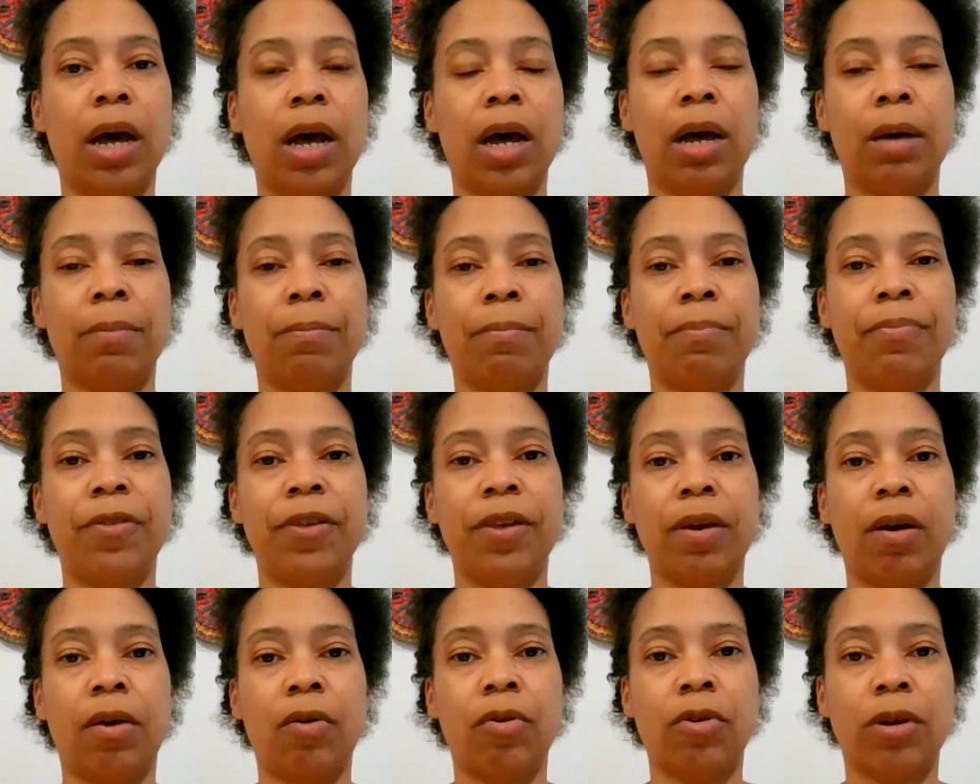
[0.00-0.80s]

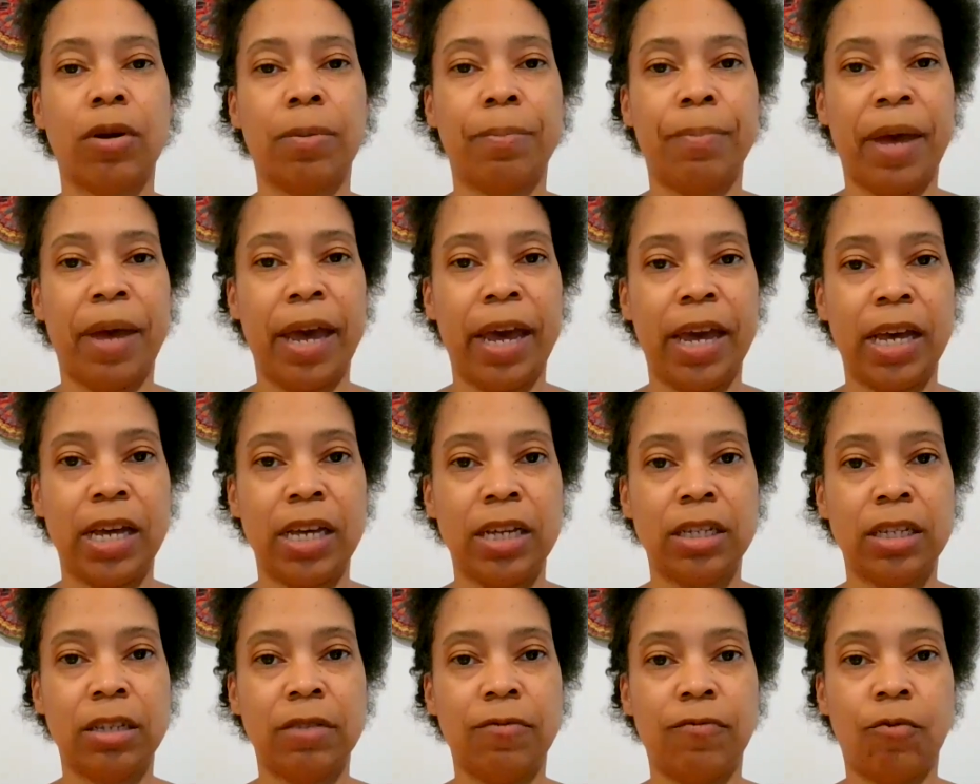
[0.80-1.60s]
The owner
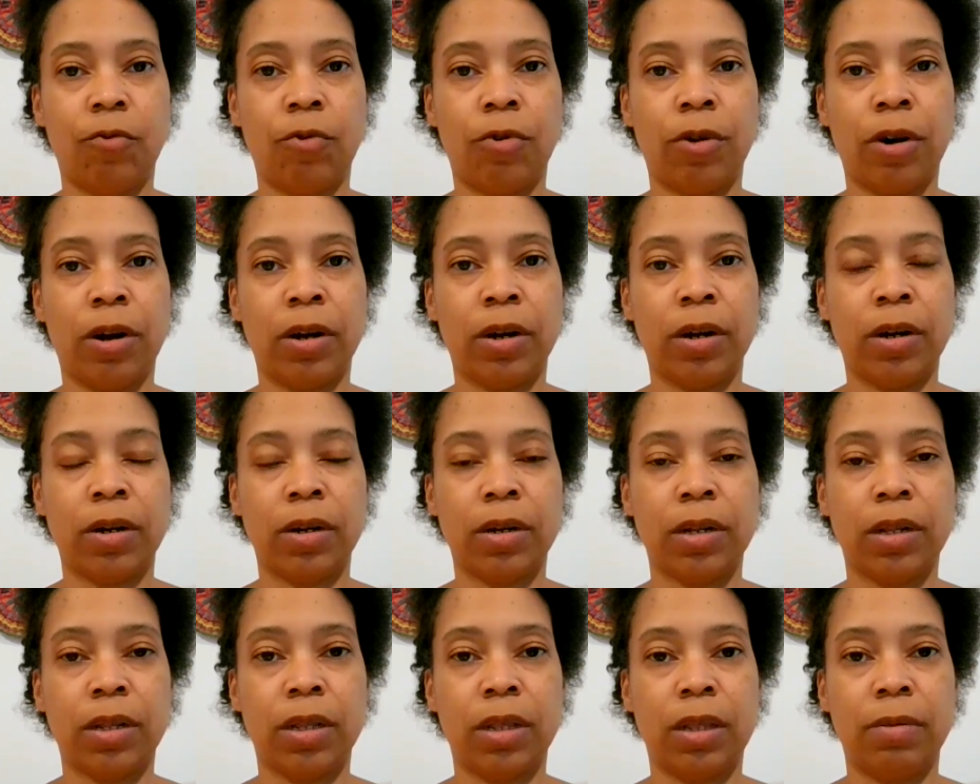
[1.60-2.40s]
pays
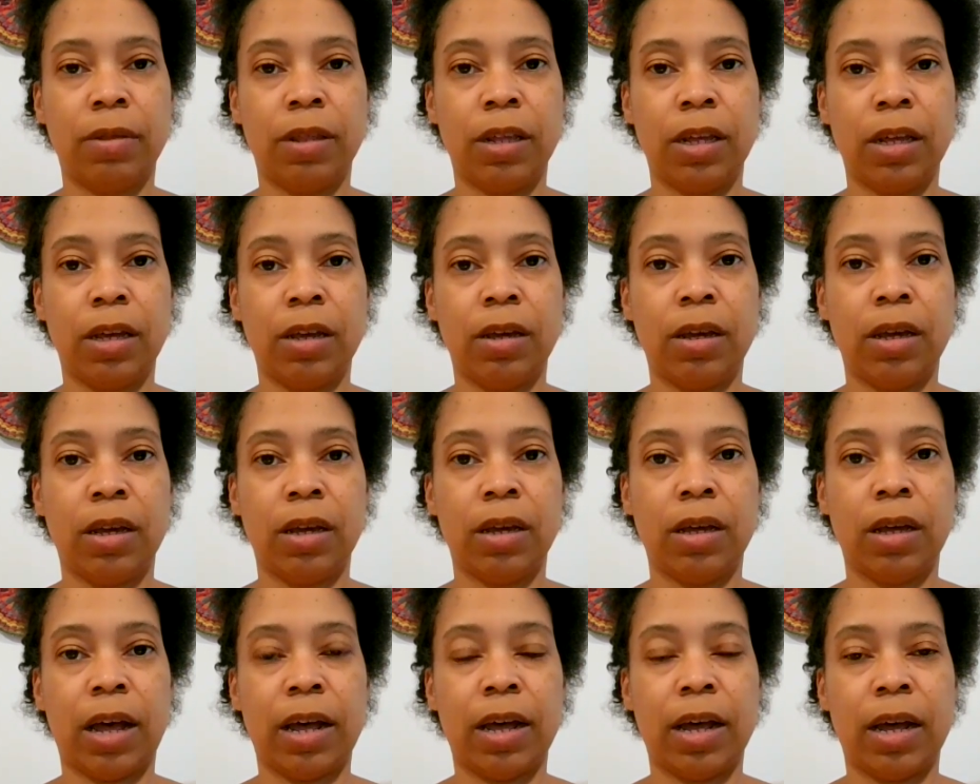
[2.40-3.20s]
for
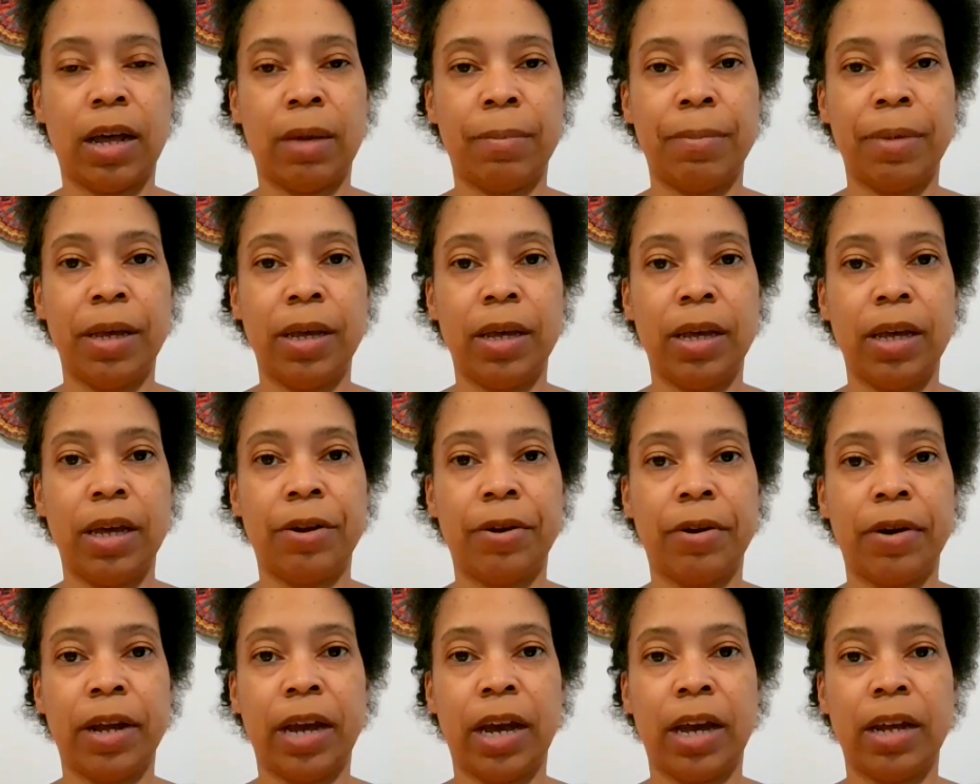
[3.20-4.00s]
the
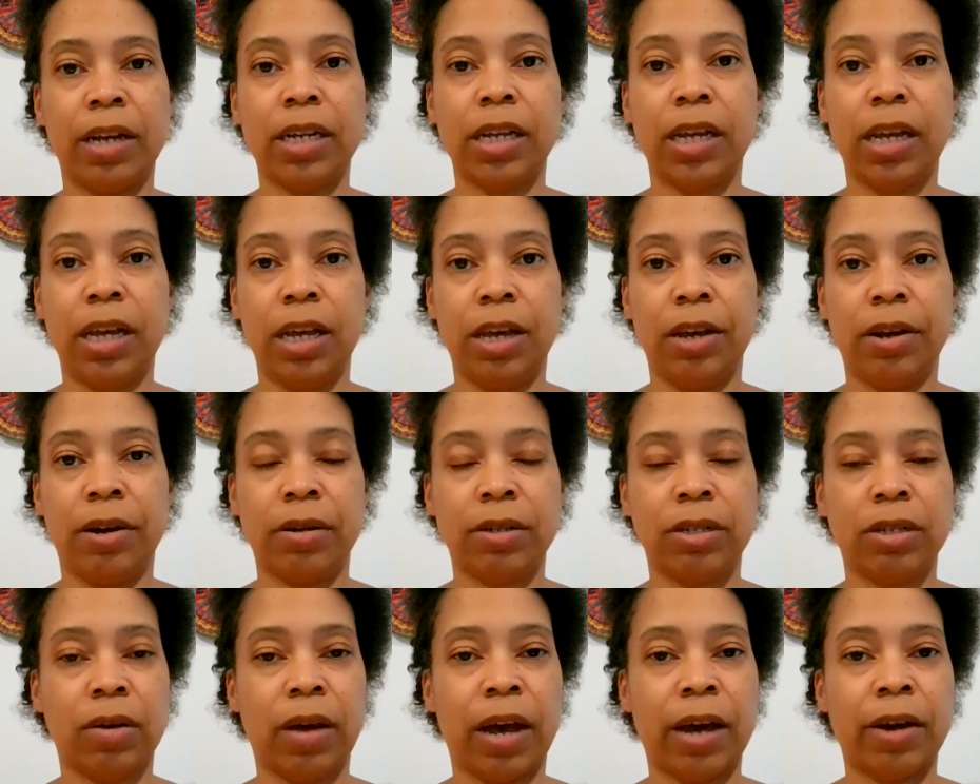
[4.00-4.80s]
internet
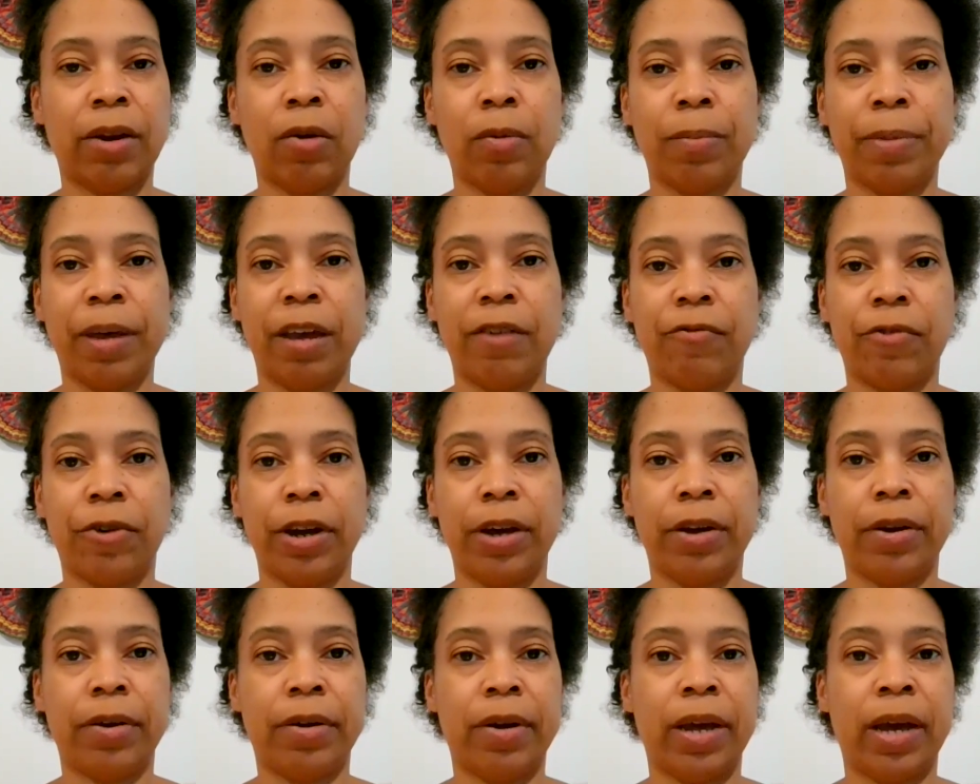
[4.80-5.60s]
here, so I don't pay
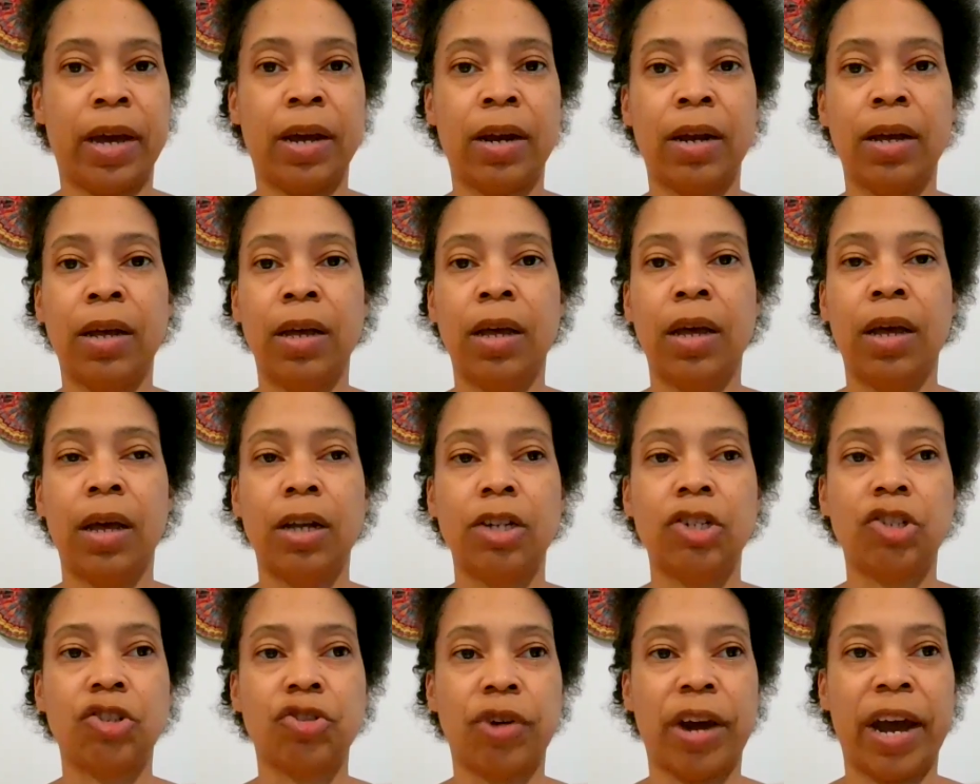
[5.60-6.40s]
for internet.
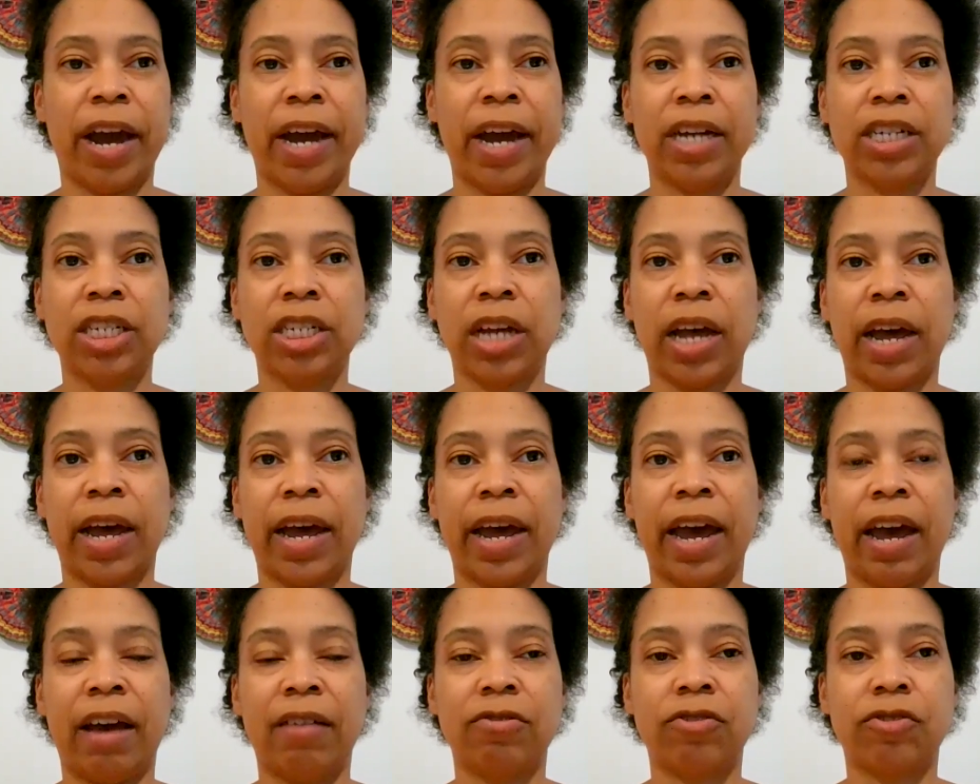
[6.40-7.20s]
Trash,
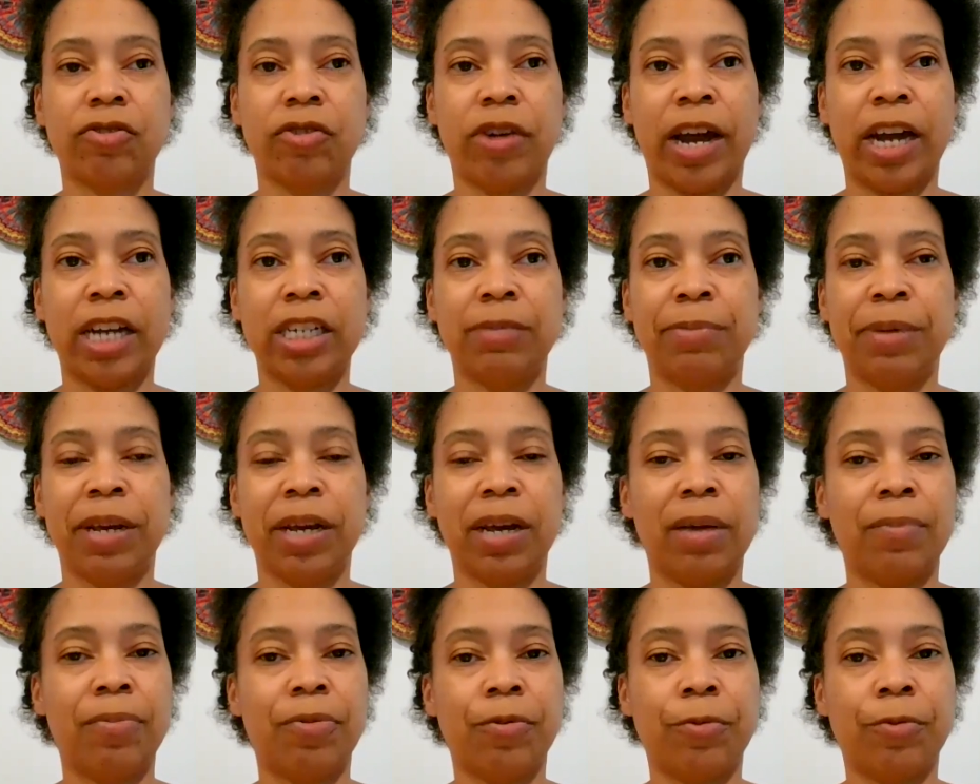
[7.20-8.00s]
I have trash
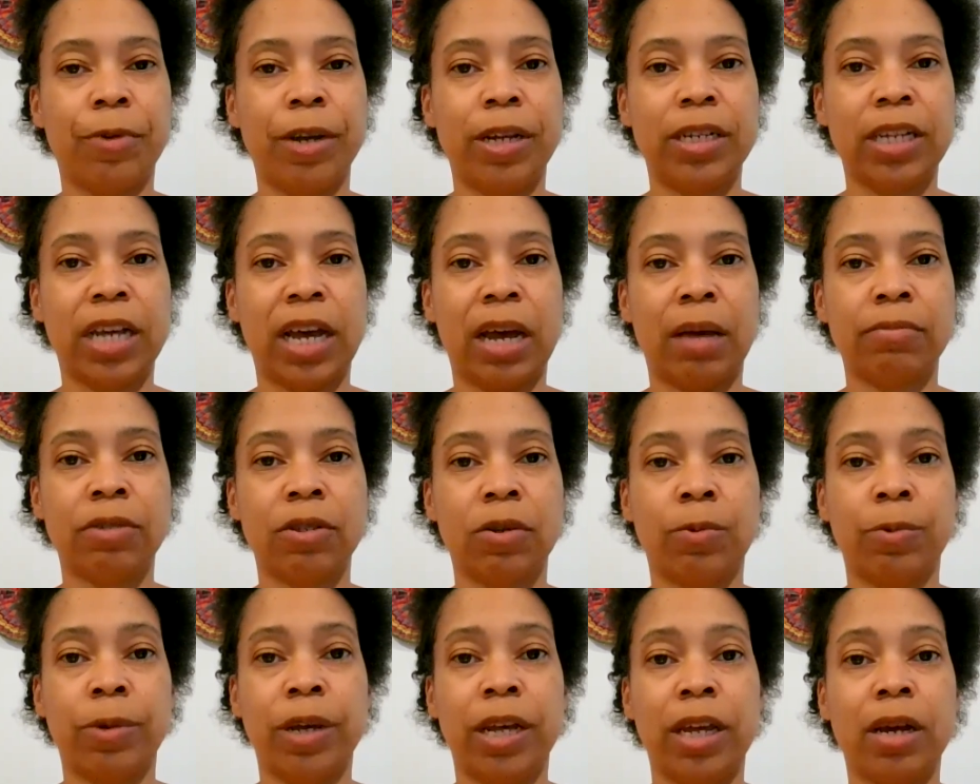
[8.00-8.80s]
pickup 3
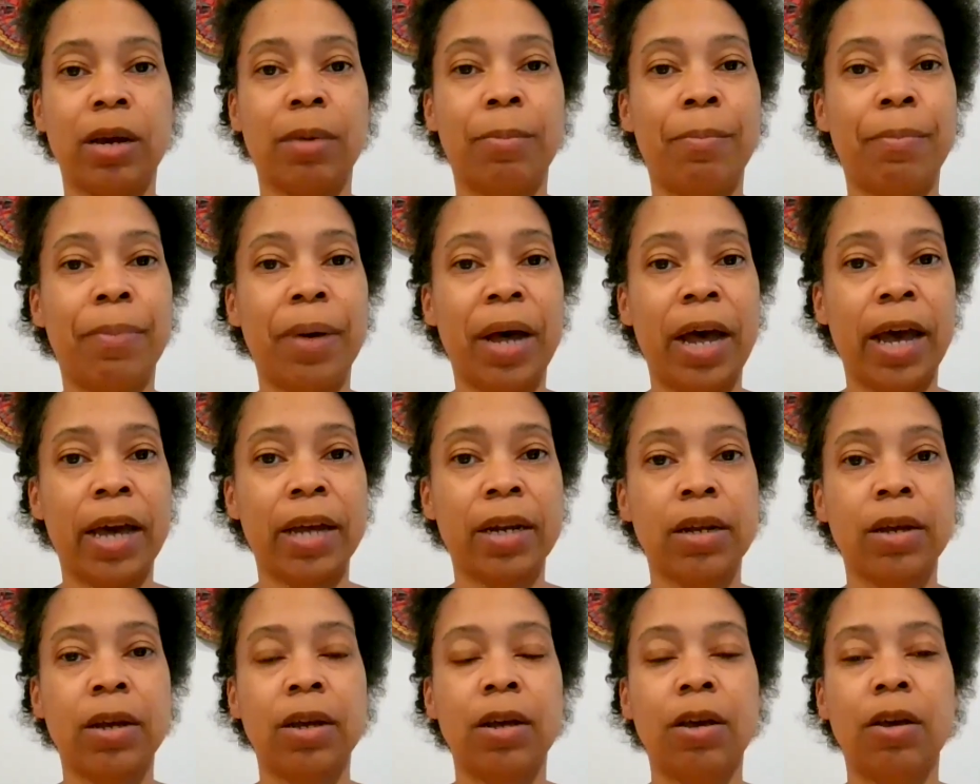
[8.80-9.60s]
times a week,
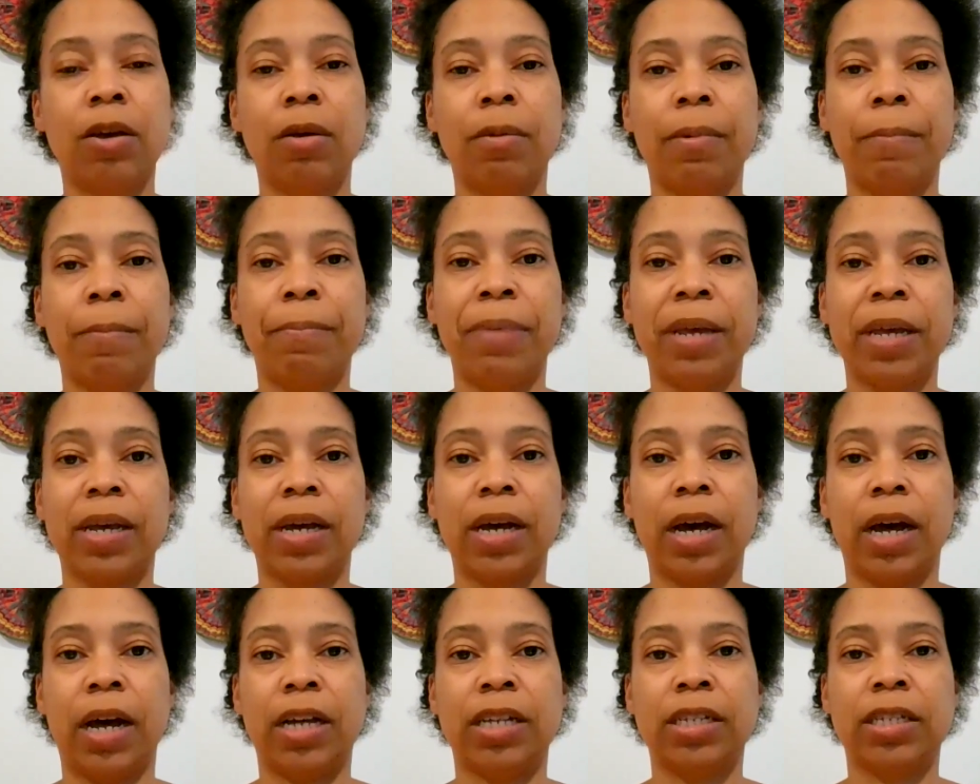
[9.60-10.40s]
but
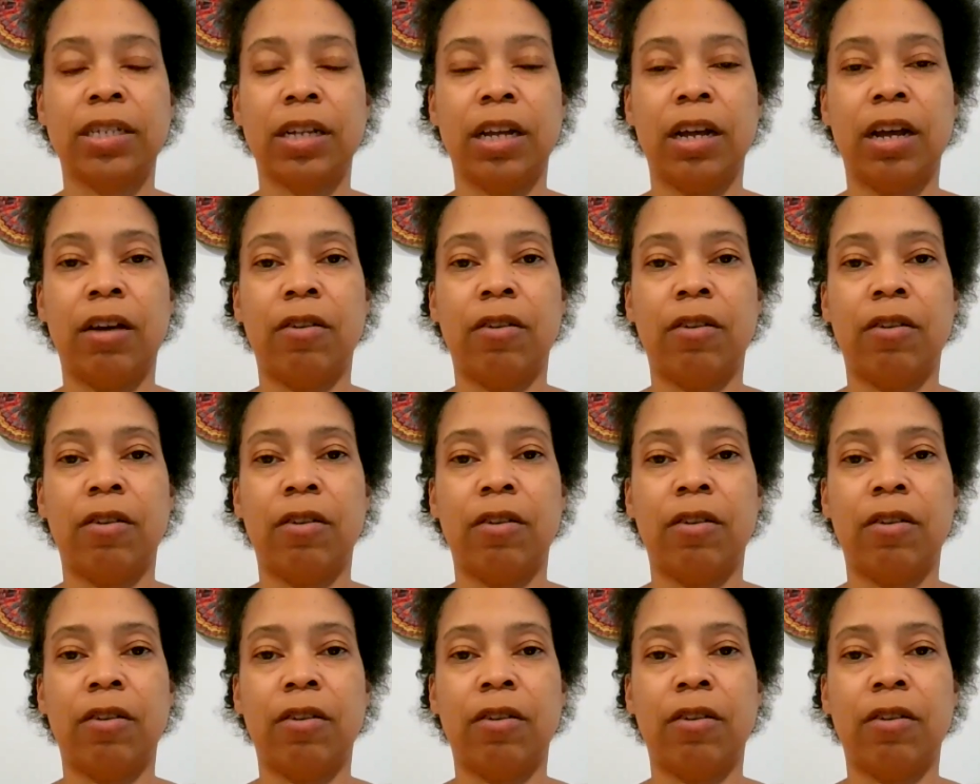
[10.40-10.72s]
because